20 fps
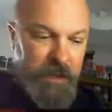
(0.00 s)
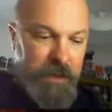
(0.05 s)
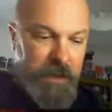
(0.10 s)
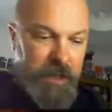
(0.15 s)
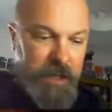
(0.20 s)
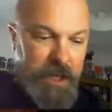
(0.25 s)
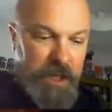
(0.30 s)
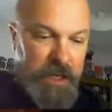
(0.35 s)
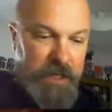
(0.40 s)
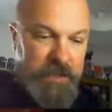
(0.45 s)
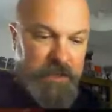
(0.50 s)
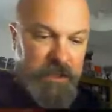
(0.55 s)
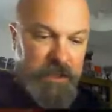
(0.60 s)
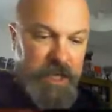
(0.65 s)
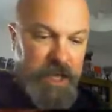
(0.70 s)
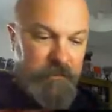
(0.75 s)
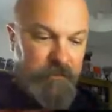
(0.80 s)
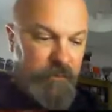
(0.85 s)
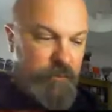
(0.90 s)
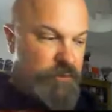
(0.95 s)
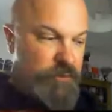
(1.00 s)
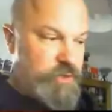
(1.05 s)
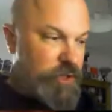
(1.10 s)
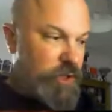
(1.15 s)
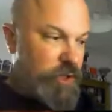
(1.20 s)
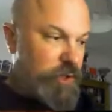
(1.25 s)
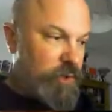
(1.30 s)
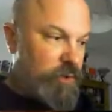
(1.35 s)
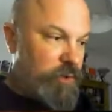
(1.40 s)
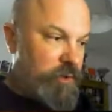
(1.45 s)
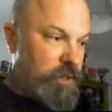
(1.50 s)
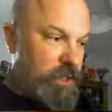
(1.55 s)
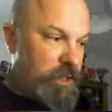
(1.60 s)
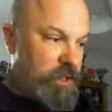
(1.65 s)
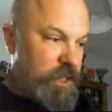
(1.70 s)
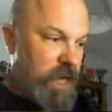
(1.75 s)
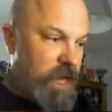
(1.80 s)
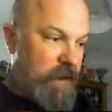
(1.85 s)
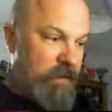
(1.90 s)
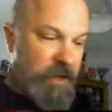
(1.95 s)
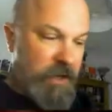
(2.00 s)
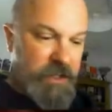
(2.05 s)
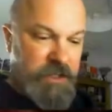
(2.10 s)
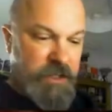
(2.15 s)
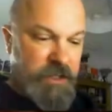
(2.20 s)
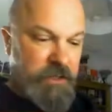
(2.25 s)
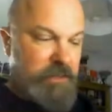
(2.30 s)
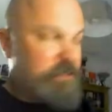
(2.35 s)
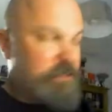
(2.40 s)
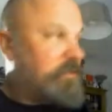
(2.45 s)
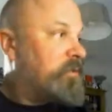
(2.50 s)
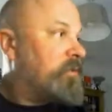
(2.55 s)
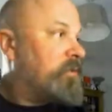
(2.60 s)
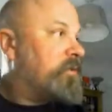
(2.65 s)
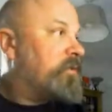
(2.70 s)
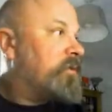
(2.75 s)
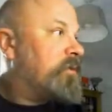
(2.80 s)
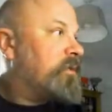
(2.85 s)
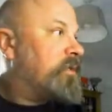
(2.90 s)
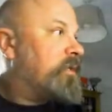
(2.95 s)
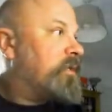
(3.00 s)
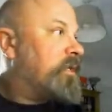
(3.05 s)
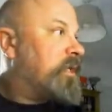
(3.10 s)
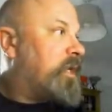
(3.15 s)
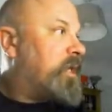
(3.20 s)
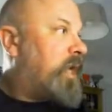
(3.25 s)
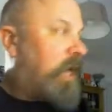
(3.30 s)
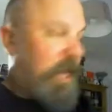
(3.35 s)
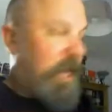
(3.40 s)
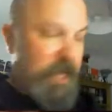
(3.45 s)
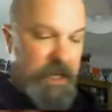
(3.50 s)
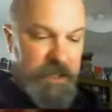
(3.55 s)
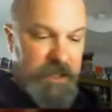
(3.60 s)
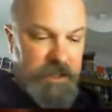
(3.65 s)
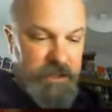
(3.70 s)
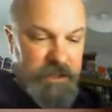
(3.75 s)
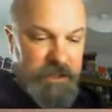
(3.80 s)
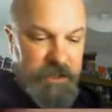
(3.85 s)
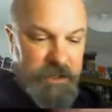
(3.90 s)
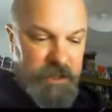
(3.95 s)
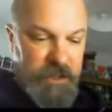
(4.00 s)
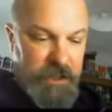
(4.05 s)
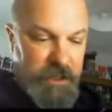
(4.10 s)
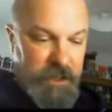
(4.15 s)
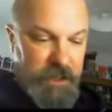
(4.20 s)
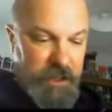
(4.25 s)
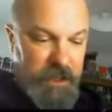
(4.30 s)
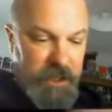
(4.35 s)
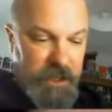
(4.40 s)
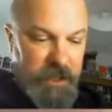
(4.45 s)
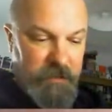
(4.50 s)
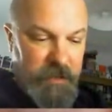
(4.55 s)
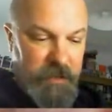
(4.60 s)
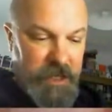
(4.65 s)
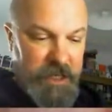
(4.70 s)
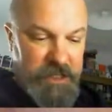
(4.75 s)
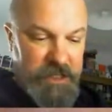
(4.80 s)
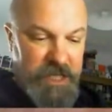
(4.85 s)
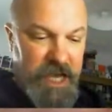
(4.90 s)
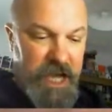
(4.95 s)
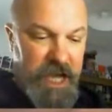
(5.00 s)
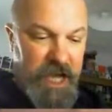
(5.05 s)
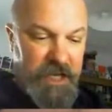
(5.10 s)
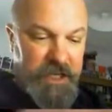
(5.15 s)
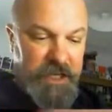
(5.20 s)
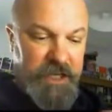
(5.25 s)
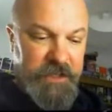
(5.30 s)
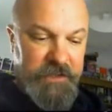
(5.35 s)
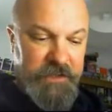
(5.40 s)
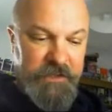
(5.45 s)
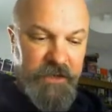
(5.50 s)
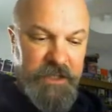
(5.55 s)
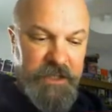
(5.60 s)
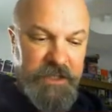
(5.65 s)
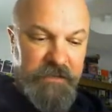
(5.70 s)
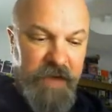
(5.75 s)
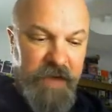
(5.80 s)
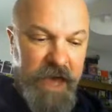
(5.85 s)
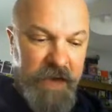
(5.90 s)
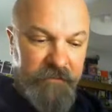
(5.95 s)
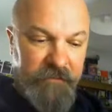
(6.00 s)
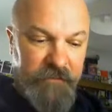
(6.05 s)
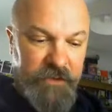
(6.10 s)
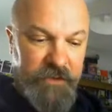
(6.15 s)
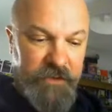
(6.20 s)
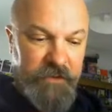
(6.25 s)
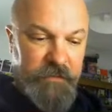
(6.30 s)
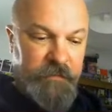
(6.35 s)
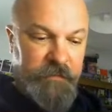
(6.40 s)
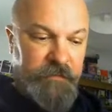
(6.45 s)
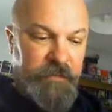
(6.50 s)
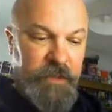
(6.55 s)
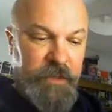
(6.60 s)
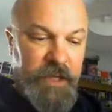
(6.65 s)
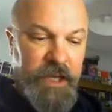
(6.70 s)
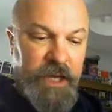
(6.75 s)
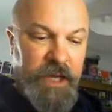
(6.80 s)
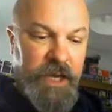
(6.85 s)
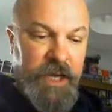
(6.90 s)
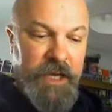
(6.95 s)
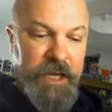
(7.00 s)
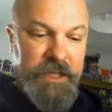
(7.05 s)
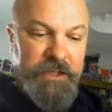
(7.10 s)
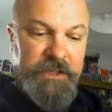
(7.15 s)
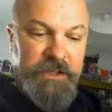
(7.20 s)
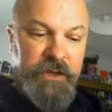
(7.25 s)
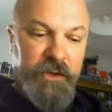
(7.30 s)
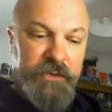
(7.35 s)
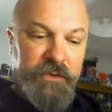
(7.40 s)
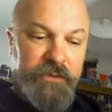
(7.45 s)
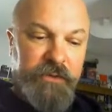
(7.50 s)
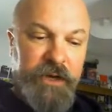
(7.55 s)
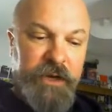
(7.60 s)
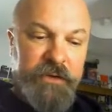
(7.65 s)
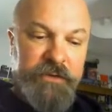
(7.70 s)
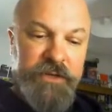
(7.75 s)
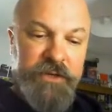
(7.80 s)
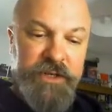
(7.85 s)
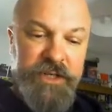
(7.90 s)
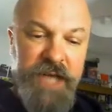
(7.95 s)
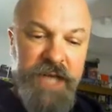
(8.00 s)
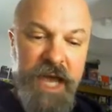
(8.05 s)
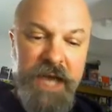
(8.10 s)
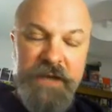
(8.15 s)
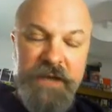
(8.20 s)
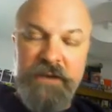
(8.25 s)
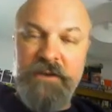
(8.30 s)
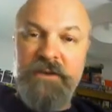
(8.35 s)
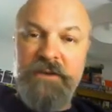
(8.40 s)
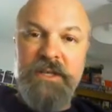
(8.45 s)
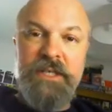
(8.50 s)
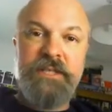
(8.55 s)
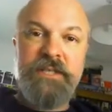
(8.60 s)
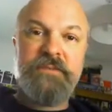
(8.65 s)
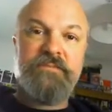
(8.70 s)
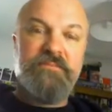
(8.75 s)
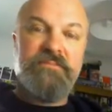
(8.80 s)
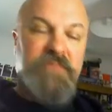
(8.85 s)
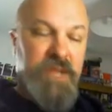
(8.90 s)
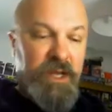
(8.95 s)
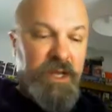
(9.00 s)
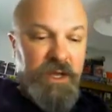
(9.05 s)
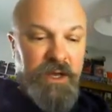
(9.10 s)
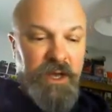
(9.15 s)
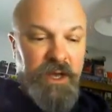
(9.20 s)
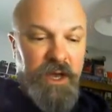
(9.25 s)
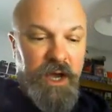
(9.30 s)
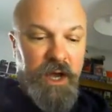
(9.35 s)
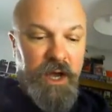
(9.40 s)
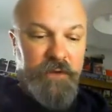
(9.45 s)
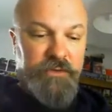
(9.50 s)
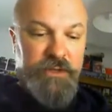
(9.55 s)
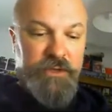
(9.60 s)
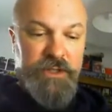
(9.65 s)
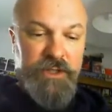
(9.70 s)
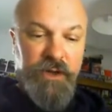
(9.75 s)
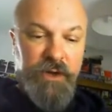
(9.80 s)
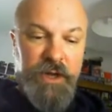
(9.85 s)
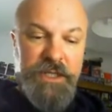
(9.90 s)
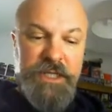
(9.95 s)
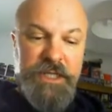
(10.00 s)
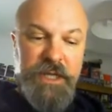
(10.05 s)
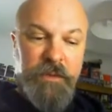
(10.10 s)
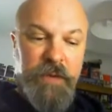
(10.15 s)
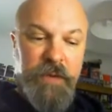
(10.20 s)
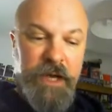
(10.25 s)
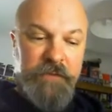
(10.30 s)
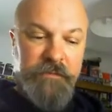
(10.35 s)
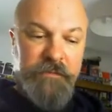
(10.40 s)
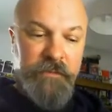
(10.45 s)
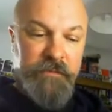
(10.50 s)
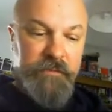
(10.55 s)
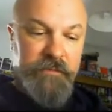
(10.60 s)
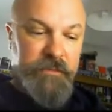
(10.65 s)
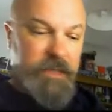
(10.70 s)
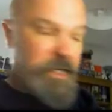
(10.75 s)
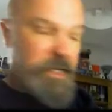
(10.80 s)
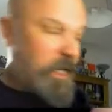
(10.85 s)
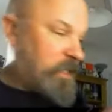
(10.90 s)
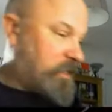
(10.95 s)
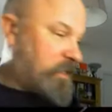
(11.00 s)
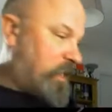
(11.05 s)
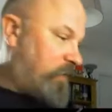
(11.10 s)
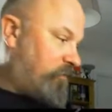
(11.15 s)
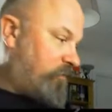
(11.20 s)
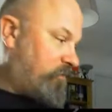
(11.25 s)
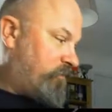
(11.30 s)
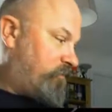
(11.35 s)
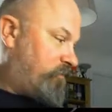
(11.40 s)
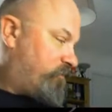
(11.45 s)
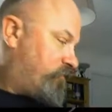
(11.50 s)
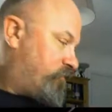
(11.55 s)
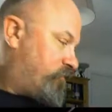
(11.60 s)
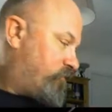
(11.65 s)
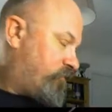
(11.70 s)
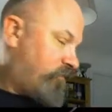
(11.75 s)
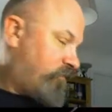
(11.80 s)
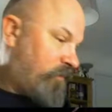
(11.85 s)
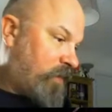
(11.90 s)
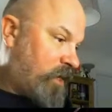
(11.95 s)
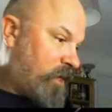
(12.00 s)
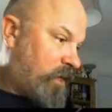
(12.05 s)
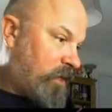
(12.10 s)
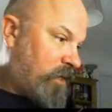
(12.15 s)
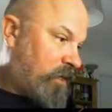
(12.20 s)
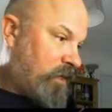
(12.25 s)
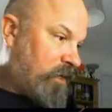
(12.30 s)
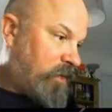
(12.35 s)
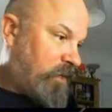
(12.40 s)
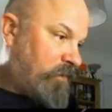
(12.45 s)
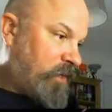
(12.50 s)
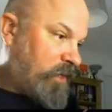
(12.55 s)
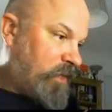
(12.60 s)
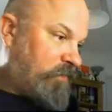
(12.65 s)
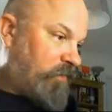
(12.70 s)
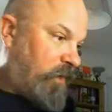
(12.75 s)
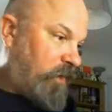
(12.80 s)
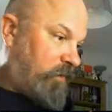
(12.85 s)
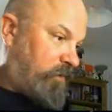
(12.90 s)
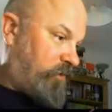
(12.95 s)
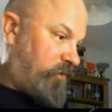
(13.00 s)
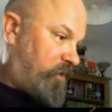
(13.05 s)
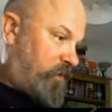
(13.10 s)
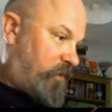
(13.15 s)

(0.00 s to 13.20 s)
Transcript: He's a level 2 character and um, he has hack, incisive heft. He's got 310. He's 190 away from the next level. I think it's 500.